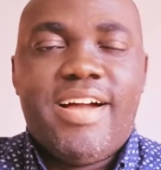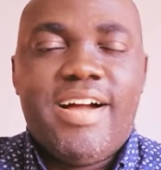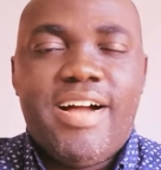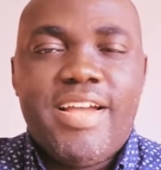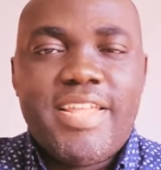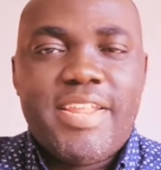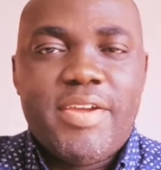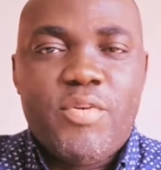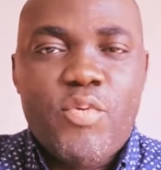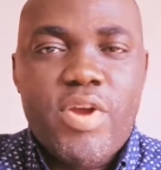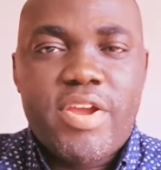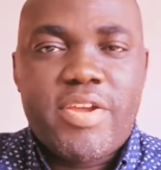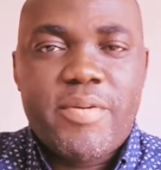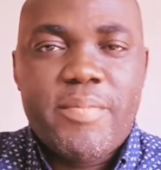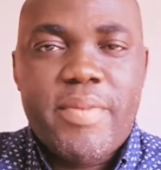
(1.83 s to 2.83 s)
Hi there,
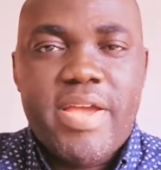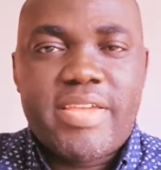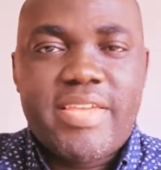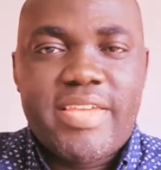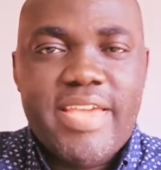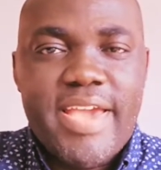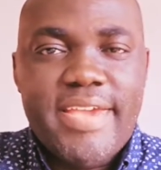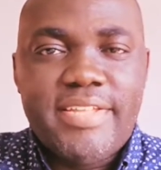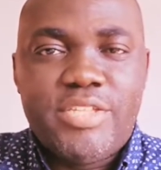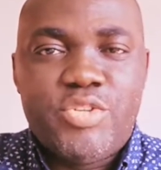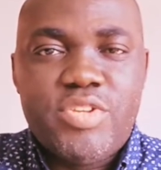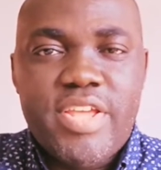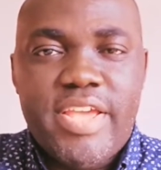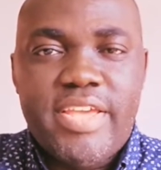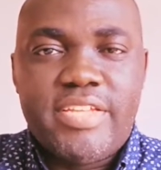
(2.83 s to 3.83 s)
welcome back again
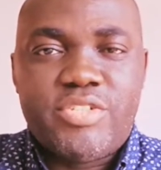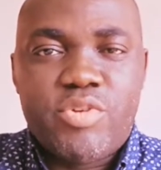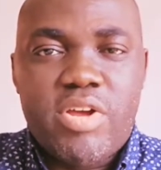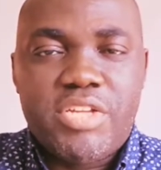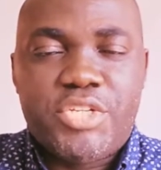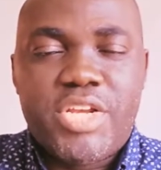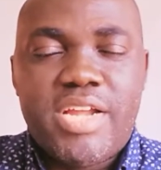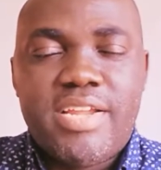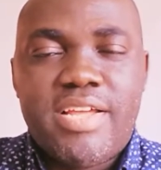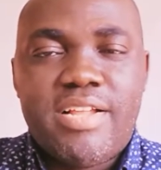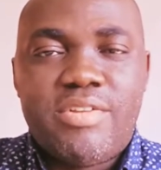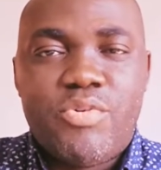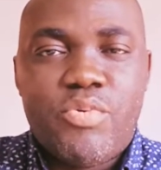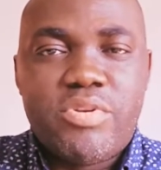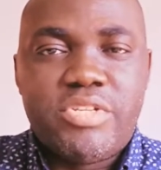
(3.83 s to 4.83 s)
today to our
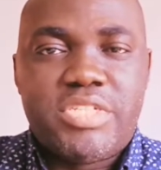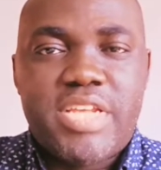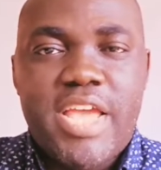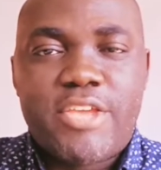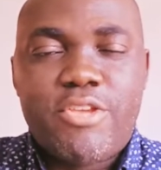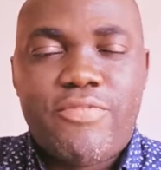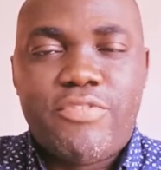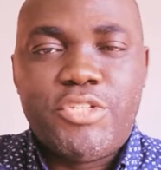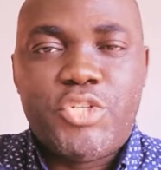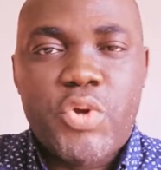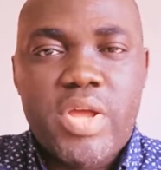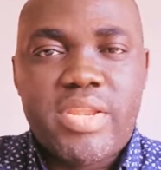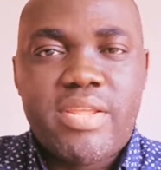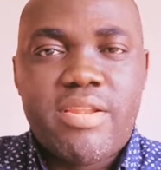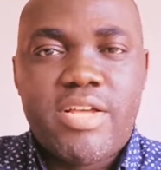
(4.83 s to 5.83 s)
channel. We want to thank you for
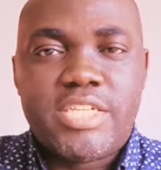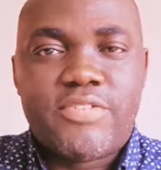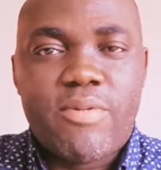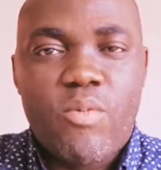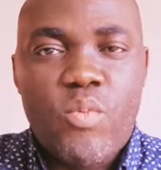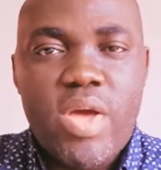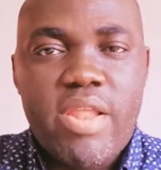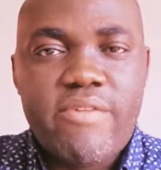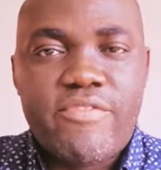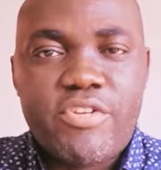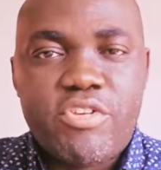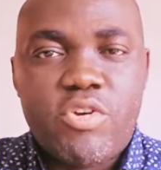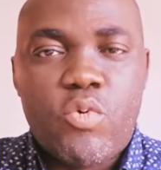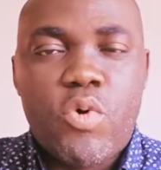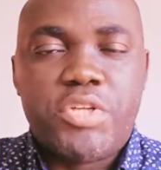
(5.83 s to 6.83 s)
joining us from wherever
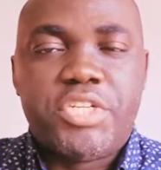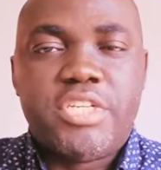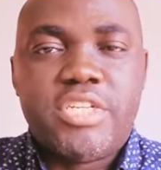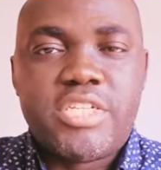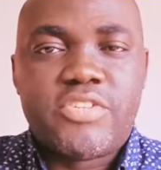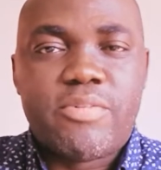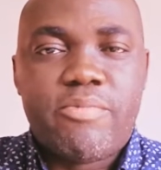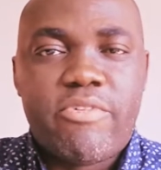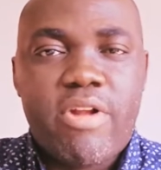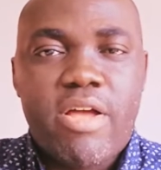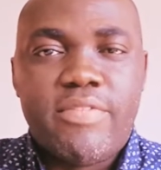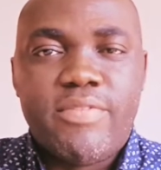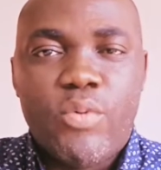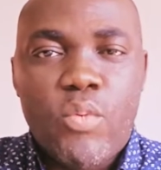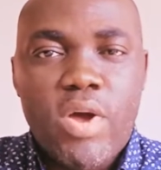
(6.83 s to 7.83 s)
you're watching us from
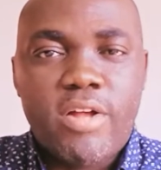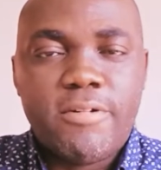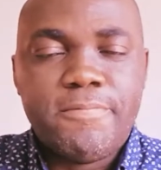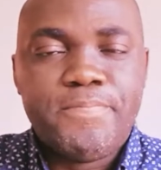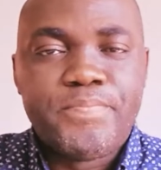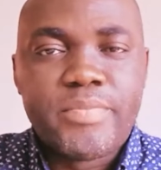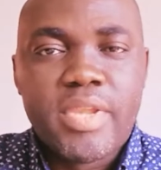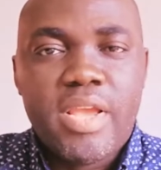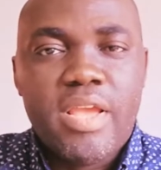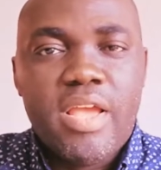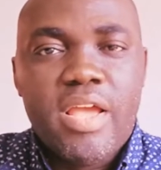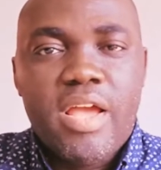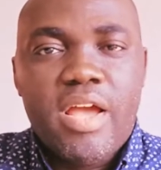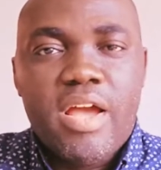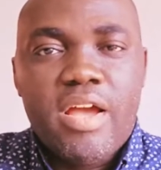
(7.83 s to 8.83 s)
around the world.
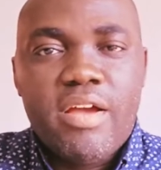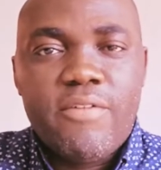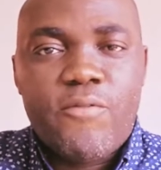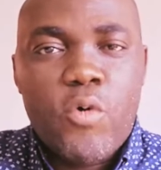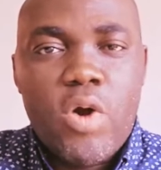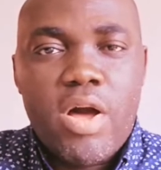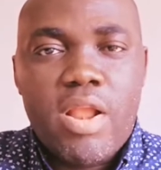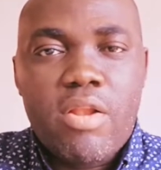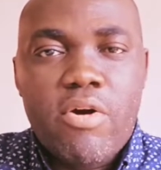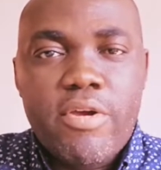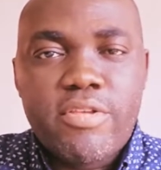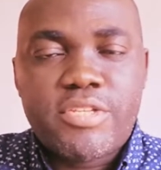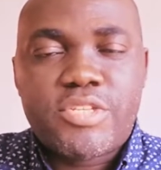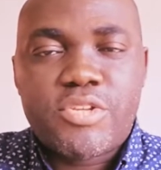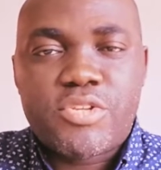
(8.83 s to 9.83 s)
For our
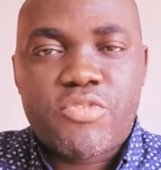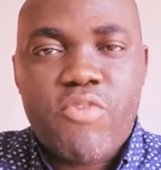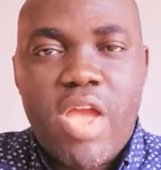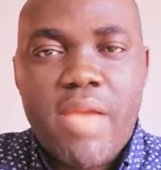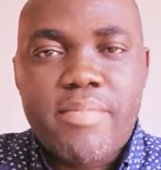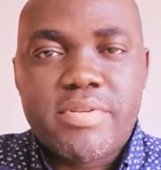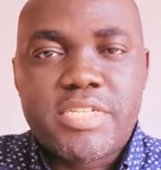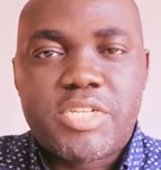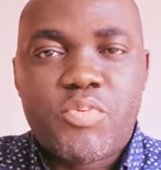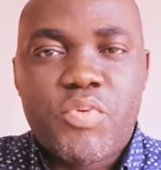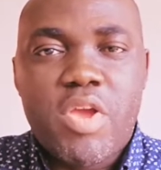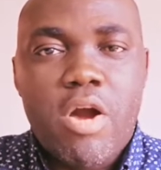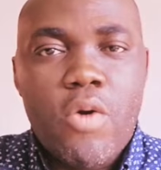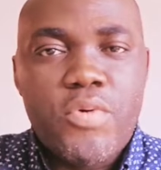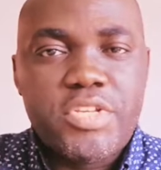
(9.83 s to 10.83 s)
loyal subscribers, we
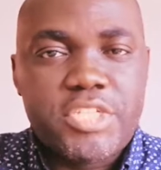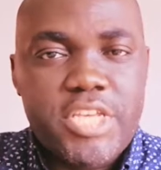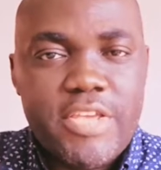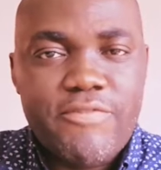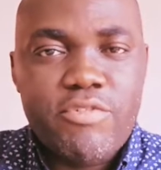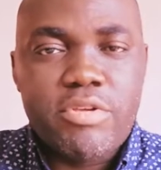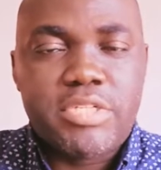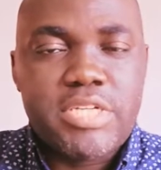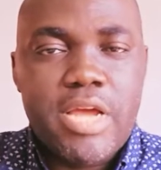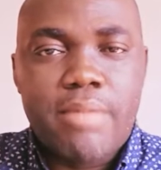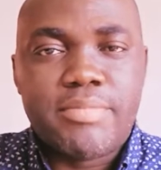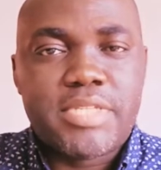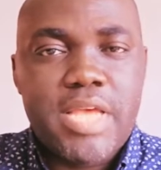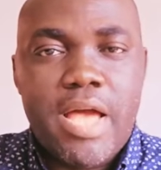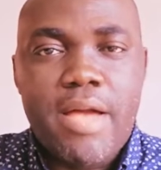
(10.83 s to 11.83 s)
always give you a
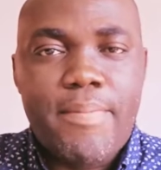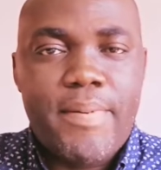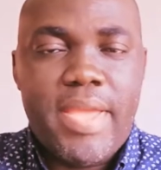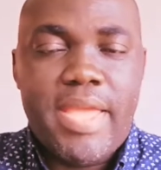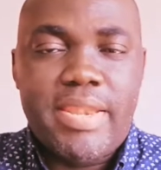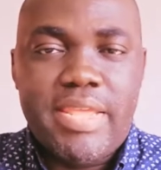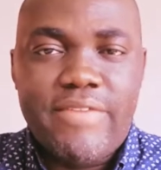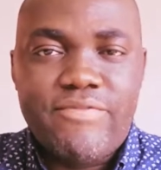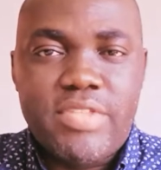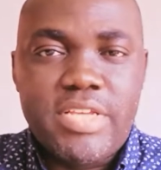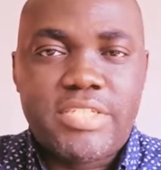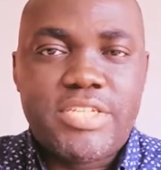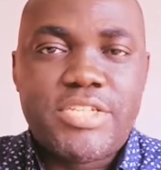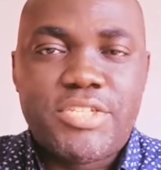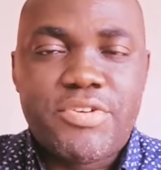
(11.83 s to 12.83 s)
thumbs up, and if
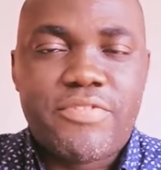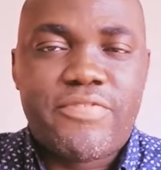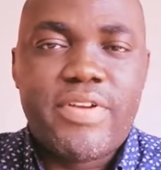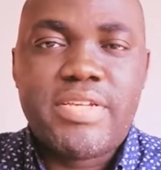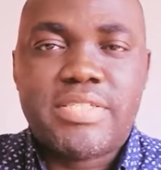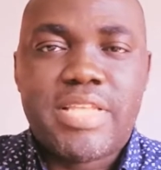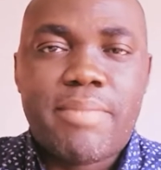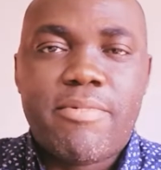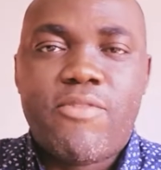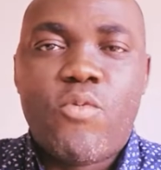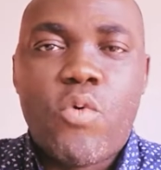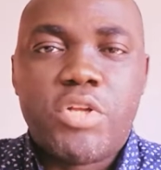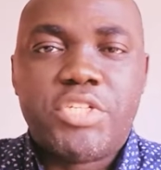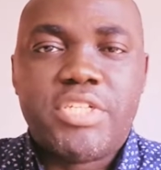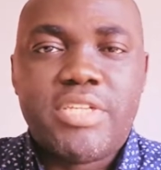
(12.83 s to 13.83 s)
this is your first time of
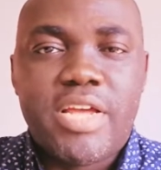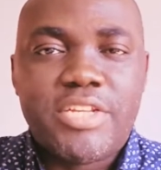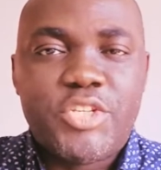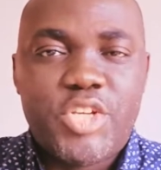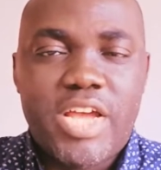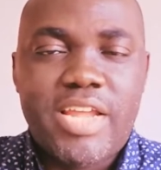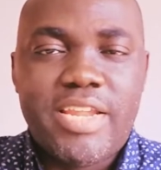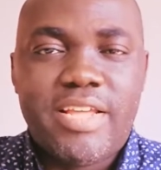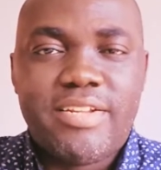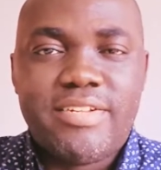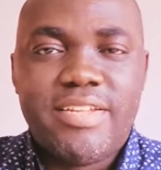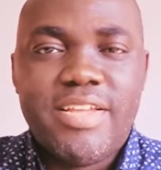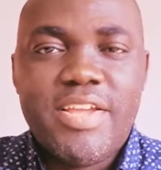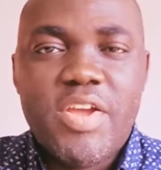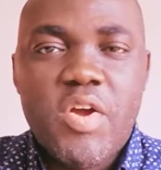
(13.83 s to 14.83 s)
watching our channel,
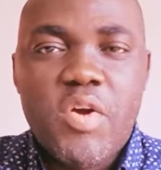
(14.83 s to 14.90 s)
